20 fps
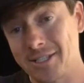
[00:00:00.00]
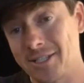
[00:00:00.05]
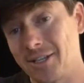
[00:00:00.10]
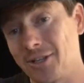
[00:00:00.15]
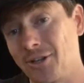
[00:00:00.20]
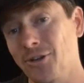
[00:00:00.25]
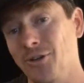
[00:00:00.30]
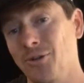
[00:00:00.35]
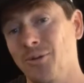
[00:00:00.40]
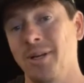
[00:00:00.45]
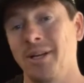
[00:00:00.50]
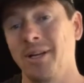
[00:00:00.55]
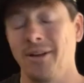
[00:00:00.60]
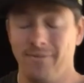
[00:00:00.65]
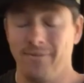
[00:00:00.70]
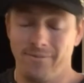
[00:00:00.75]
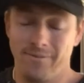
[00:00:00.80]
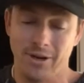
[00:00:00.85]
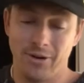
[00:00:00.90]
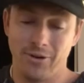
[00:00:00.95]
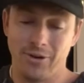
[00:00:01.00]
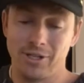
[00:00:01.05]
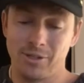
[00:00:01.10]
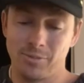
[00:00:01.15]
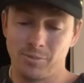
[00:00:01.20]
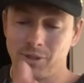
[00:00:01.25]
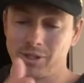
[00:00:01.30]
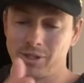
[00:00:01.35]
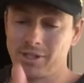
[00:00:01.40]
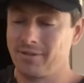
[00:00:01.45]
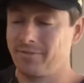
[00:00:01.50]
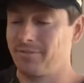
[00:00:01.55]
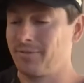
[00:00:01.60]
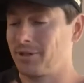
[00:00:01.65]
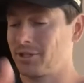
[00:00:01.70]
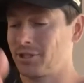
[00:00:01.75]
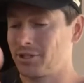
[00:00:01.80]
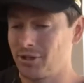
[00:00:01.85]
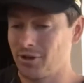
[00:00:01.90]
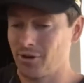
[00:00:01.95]
you're doing a very specific
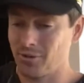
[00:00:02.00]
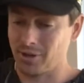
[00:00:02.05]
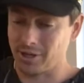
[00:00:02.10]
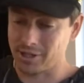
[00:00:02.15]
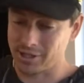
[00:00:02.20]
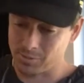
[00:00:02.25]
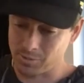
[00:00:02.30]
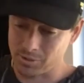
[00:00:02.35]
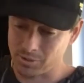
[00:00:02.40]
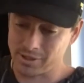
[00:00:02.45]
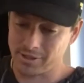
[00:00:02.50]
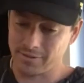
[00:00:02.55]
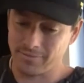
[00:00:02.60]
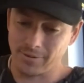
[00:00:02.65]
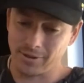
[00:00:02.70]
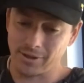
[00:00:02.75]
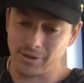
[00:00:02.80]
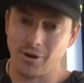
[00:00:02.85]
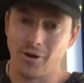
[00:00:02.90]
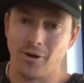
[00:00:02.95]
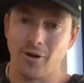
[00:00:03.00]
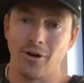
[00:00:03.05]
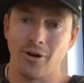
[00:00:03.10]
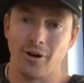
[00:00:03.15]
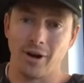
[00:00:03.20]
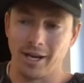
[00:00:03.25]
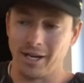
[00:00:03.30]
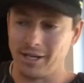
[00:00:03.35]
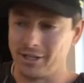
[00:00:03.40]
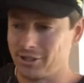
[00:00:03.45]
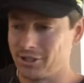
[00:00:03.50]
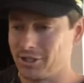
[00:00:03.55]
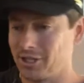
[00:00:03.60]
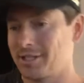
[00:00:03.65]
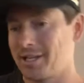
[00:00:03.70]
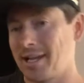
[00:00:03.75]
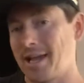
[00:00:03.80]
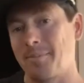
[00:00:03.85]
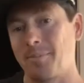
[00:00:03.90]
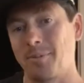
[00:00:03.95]
show on a specific car, and it
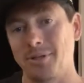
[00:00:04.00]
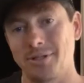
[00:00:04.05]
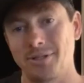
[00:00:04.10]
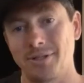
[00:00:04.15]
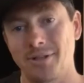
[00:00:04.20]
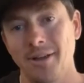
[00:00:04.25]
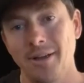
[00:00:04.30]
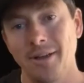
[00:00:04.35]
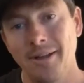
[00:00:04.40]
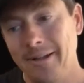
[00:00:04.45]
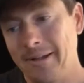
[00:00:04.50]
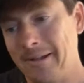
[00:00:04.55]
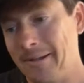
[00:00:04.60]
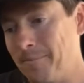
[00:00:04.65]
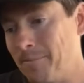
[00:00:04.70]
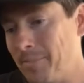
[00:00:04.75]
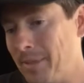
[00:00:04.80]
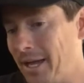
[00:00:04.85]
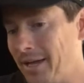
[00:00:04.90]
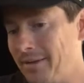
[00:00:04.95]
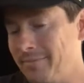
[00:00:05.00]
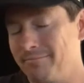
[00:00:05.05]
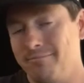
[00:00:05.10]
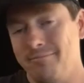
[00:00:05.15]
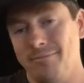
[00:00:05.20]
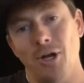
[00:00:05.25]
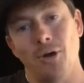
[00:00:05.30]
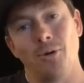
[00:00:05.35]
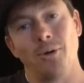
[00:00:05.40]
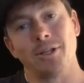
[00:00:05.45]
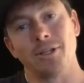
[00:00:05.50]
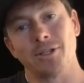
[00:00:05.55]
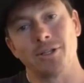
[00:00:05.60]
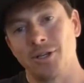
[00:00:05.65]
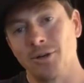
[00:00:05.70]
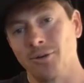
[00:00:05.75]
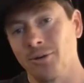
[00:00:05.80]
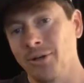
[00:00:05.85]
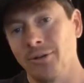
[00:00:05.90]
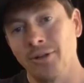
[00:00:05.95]
just happens that knowing the
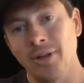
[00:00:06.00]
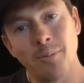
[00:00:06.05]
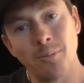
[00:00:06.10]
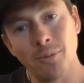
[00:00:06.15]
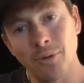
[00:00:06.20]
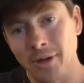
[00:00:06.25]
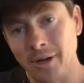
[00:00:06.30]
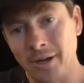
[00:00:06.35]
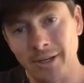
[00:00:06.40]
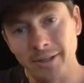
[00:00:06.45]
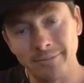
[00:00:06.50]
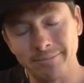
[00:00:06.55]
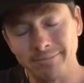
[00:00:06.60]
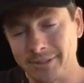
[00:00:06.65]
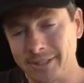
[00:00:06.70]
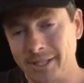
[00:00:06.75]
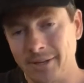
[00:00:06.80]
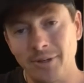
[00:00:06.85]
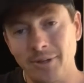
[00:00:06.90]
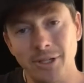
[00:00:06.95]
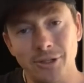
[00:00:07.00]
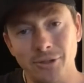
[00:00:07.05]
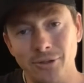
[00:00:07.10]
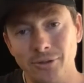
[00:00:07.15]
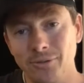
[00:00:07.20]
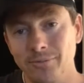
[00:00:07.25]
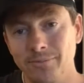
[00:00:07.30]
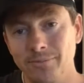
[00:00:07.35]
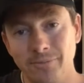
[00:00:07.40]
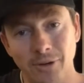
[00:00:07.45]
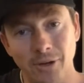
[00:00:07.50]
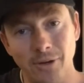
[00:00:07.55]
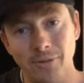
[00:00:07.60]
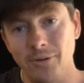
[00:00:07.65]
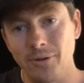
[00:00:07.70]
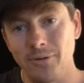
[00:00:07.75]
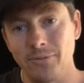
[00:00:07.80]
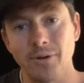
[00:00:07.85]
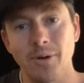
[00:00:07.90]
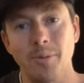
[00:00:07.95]
serial number on a 72
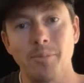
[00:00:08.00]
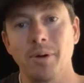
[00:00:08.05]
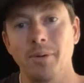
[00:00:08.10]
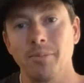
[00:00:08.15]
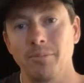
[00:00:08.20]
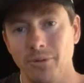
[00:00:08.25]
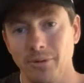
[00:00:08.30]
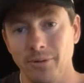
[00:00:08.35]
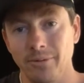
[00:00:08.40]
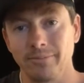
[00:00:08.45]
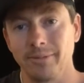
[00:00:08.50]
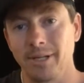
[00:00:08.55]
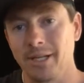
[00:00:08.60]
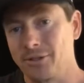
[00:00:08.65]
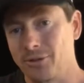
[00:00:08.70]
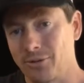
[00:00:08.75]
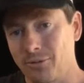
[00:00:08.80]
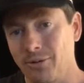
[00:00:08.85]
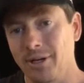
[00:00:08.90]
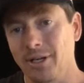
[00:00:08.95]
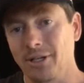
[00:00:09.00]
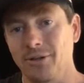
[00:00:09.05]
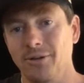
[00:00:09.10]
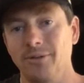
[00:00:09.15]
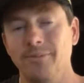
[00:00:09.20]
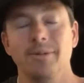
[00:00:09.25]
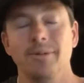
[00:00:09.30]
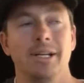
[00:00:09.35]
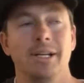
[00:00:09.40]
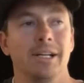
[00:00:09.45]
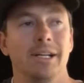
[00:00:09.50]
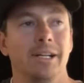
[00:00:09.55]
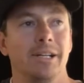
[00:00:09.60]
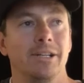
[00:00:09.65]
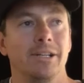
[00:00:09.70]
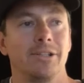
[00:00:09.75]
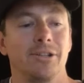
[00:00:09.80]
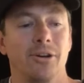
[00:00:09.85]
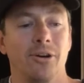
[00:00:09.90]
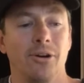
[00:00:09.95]
Volvo front bumper is critical.
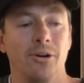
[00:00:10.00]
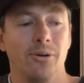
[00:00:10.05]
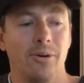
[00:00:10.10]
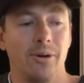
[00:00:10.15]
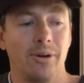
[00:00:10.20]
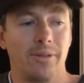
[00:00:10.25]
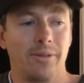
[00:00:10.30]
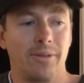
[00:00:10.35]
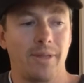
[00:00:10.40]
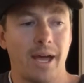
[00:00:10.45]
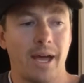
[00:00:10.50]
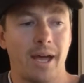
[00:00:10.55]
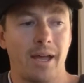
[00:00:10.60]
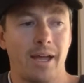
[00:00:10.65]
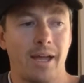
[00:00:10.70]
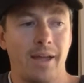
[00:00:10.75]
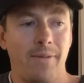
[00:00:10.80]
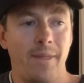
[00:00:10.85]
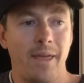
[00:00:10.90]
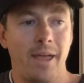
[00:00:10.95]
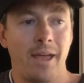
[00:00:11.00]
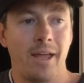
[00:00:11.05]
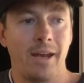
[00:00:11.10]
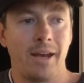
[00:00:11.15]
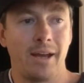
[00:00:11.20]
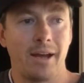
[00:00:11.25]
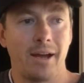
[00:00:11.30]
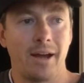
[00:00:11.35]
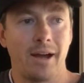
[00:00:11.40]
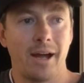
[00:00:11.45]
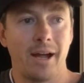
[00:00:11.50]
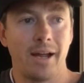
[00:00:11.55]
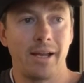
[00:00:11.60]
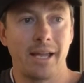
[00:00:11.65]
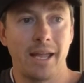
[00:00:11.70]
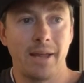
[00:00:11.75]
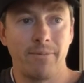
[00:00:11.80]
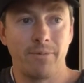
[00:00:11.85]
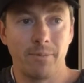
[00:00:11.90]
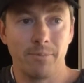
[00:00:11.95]
So that, and then I
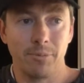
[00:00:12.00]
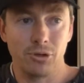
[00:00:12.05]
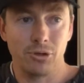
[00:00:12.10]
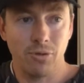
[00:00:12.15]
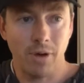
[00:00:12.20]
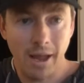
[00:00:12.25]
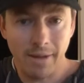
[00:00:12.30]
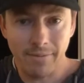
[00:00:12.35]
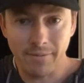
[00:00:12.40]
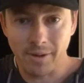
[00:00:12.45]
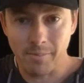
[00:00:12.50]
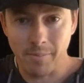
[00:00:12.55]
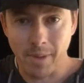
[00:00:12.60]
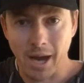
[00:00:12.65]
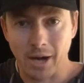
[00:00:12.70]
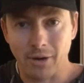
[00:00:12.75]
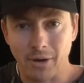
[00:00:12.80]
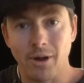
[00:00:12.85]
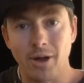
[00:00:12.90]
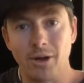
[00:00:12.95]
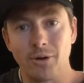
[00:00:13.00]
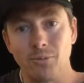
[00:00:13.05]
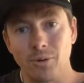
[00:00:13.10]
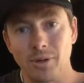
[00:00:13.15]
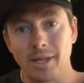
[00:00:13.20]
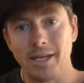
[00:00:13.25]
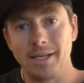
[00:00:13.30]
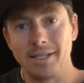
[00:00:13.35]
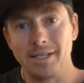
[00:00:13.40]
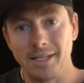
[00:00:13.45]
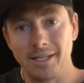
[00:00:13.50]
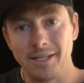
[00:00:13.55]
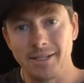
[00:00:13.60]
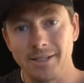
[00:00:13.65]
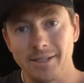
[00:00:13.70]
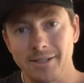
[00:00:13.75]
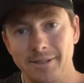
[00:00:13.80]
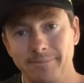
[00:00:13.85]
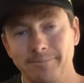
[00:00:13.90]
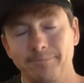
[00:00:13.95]
came from a driving background where they
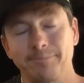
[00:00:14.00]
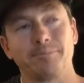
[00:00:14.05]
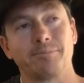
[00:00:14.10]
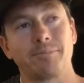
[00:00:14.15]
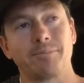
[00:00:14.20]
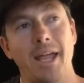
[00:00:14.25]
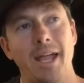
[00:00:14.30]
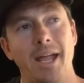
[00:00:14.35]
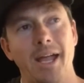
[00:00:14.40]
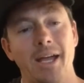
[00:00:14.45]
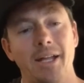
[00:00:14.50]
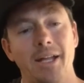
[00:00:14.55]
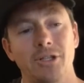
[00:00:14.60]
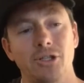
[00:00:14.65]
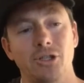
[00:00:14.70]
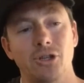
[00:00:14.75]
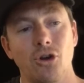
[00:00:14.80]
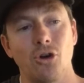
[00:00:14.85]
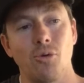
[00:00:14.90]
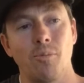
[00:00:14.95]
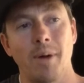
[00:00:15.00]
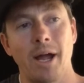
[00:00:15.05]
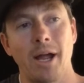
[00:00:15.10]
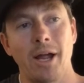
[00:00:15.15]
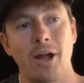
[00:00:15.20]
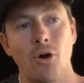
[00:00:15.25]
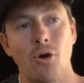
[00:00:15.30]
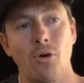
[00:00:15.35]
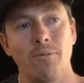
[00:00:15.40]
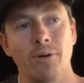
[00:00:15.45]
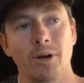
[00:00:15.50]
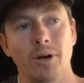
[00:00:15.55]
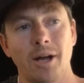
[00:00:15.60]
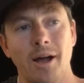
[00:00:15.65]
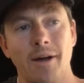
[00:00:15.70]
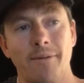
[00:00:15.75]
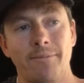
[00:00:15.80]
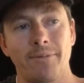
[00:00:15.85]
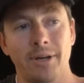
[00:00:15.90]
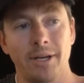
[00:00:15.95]
didn't. And so my
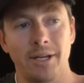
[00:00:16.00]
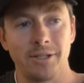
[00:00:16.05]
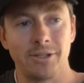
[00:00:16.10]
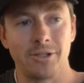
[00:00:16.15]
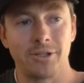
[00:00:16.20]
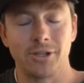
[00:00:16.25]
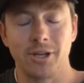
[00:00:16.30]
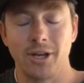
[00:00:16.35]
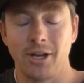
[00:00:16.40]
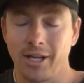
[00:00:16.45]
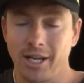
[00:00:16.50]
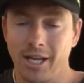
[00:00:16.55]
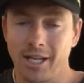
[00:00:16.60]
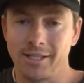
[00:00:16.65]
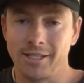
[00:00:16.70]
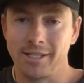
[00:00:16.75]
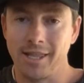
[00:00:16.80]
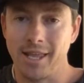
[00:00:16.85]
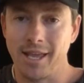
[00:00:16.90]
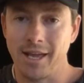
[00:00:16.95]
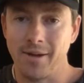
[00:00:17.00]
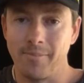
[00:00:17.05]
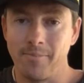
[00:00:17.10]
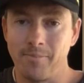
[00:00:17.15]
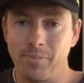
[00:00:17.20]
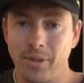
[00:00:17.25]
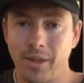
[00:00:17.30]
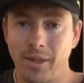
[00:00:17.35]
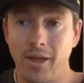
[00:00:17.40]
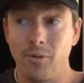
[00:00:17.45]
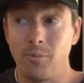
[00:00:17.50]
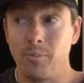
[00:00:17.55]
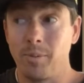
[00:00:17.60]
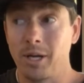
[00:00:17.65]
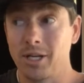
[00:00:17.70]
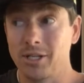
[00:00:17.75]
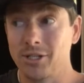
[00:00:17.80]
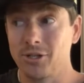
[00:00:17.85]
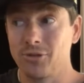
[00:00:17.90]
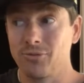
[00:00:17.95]
overconfidence against them,
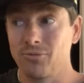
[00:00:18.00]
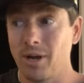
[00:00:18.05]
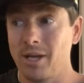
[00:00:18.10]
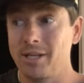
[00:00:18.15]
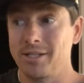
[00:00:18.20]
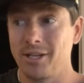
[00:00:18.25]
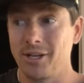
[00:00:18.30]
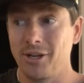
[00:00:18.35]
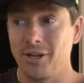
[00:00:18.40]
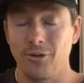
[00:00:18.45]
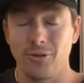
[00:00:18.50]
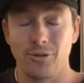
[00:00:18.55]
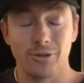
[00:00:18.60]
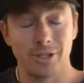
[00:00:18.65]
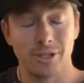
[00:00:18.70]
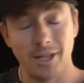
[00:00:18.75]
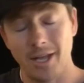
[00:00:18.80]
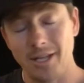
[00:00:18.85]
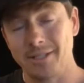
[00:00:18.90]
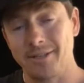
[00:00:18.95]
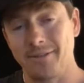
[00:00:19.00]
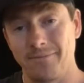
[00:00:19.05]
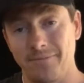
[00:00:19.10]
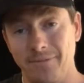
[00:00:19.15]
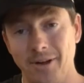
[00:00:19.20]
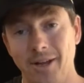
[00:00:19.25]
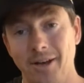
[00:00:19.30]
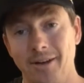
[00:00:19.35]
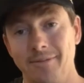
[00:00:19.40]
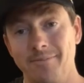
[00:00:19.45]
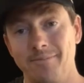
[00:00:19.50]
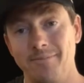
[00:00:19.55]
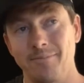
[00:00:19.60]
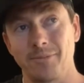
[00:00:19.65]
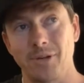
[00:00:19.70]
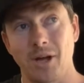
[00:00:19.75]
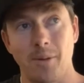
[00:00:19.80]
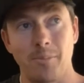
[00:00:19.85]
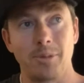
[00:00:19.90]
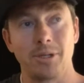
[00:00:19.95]
because in racing, you know, there's lots of fun
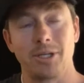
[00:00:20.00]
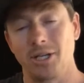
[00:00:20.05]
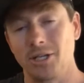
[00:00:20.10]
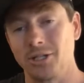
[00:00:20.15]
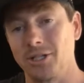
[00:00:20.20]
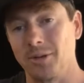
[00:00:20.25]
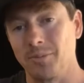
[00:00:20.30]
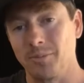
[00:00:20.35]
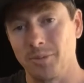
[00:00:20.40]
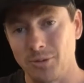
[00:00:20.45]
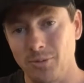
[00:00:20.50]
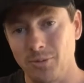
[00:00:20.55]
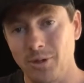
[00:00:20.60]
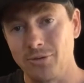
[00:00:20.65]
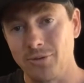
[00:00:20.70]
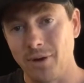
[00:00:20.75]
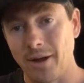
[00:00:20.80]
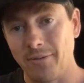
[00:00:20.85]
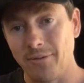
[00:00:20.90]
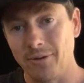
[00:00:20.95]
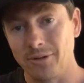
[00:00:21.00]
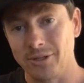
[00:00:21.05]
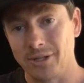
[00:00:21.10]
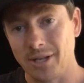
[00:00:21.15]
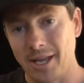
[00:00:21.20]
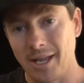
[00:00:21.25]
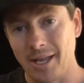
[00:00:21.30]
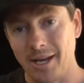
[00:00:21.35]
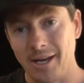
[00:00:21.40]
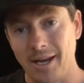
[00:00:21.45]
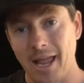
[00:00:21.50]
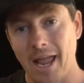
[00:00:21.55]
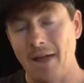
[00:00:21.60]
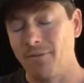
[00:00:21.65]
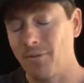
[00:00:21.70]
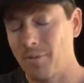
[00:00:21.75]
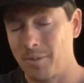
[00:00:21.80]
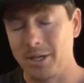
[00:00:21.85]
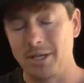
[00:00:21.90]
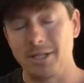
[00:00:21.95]
competition between drivers and
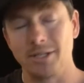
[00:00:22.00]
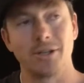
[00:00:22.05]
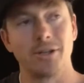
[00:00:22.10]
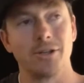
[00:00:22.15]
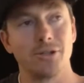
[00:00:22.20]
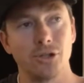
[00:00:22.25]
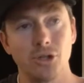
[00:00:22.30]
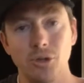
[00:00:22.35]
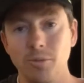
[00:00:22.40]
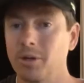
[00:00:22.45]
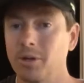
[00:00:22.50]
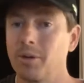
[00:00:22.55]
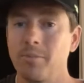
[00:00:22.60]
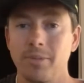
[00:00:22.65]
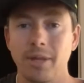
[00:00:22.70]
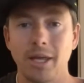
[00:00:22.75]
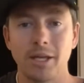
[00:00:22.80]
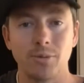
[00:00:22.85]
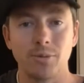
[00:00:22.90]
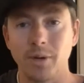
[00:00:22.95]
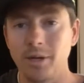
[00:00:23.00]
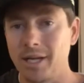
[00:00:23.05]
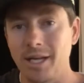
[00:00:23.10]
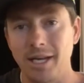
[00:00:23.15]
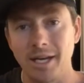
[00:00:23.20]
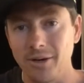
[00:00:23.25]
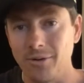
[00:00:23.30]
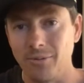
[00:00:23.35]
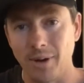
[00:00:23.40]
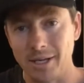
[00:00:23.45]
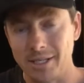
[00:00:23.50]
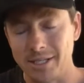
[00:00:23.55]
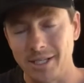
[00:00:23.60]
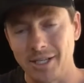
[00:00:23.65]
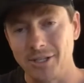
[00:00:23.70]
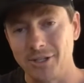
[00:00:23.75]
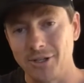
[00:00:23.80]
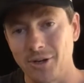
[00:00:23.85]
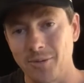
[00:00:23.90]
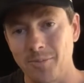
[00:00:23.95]
everybody's that's why you get into racing,
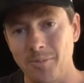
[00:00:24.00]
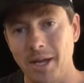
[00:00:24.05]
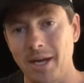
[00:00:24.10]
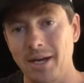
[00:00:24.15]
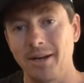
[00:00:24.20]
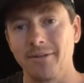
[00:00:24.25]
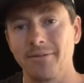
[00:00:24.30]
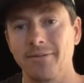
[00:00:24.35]
because you're competitive.